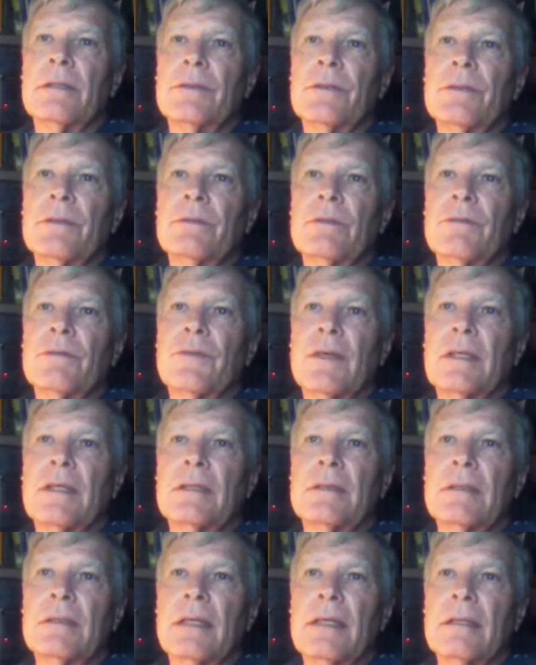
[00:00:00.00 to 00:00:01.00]
You will
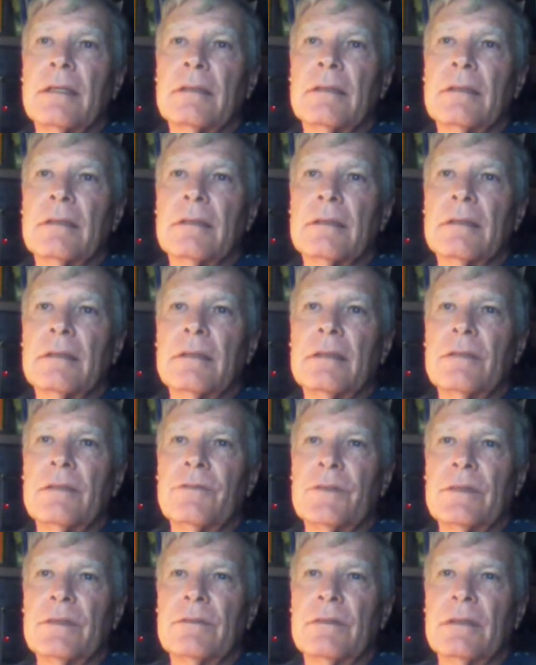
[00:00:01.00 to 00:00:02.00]
find that
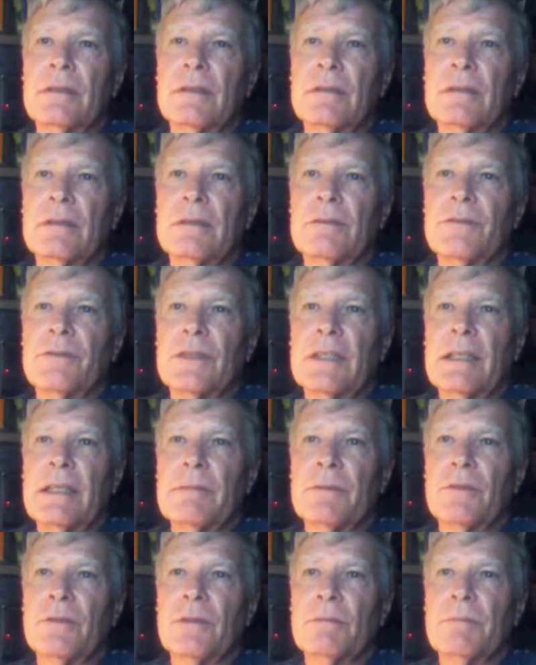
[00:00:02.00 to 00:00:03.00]
if you
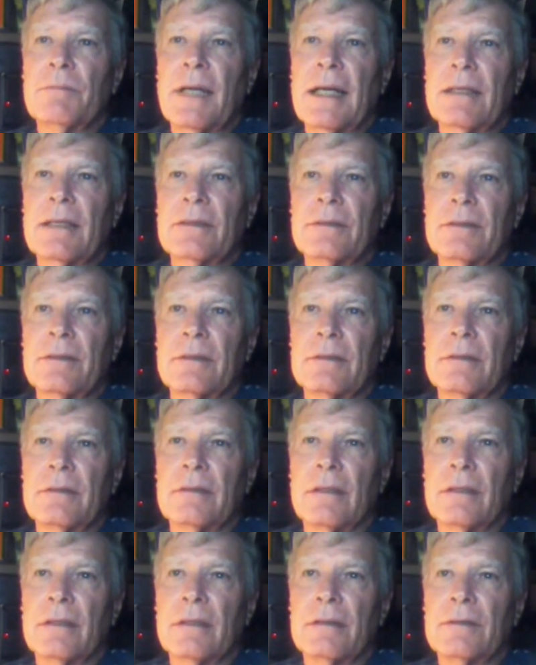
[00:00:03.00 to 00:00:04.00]
keep going back to it,
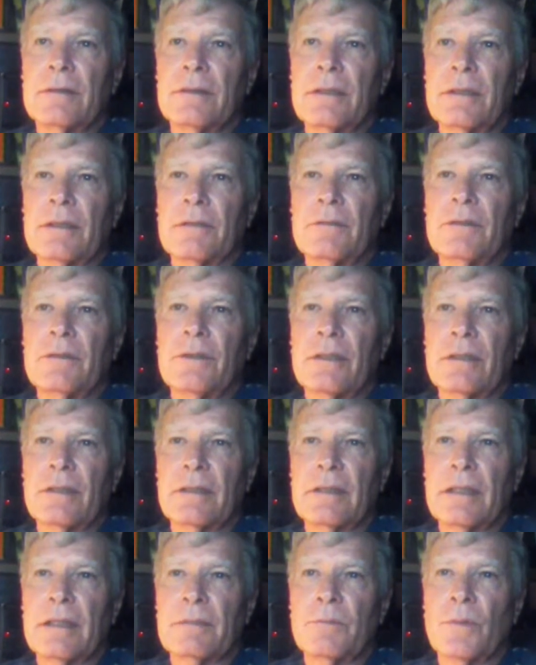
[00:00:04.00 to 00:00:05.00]
you
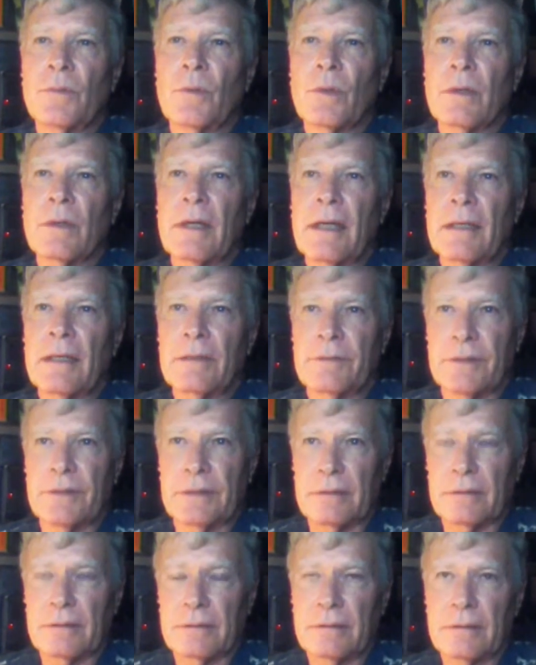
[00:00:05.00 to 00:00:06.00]
can get more out of it.
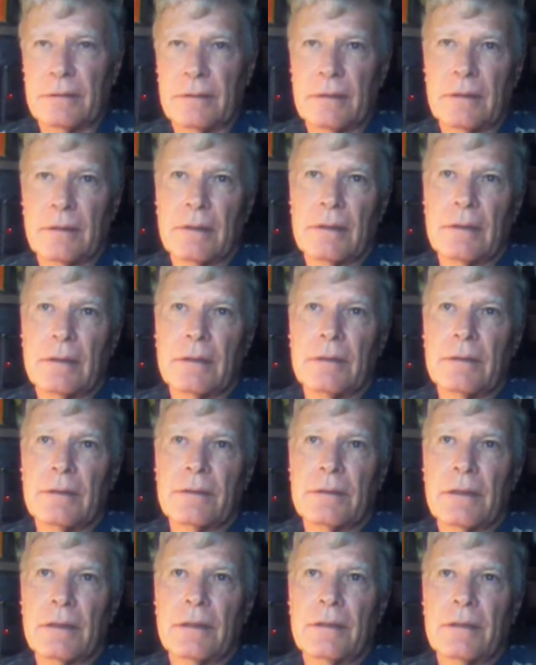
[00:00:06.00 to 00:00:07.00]

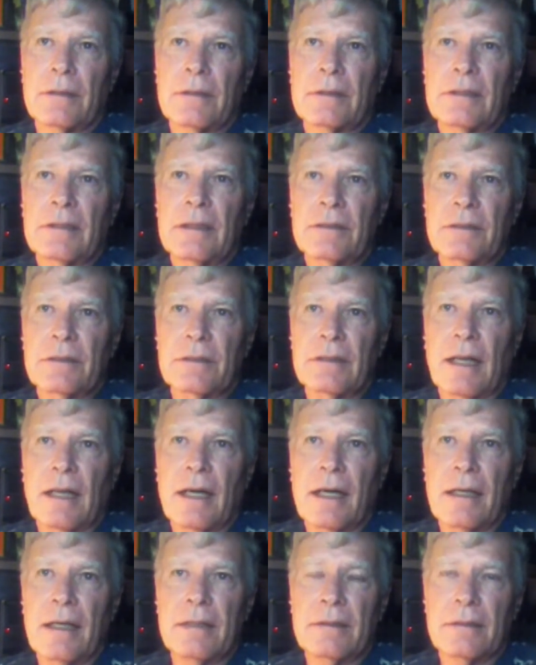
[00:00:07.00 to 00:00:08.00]
So it doesn't
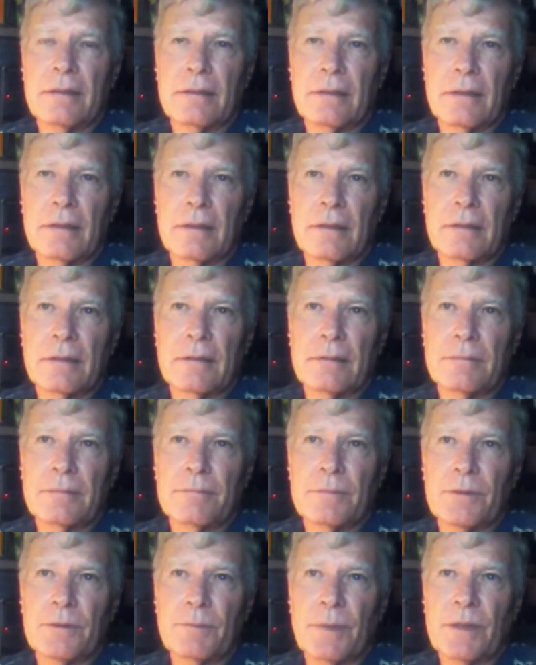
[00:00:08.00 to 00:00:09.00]
die.
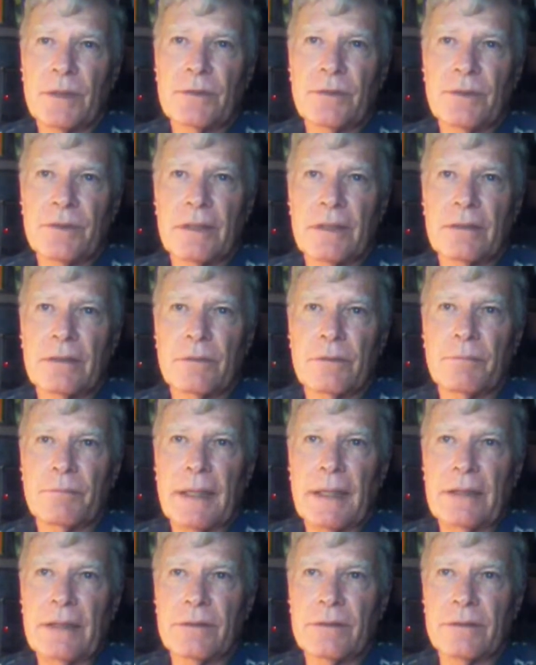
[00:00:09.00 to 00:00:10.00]
Spiritual things are
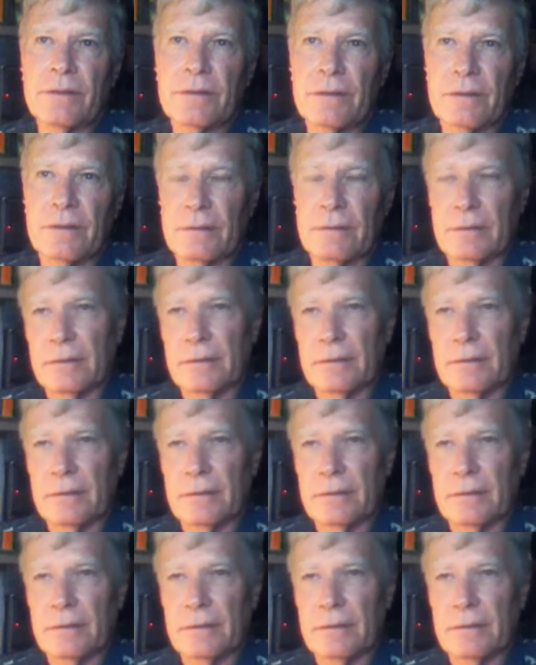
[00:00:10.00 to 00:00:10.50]
boundless.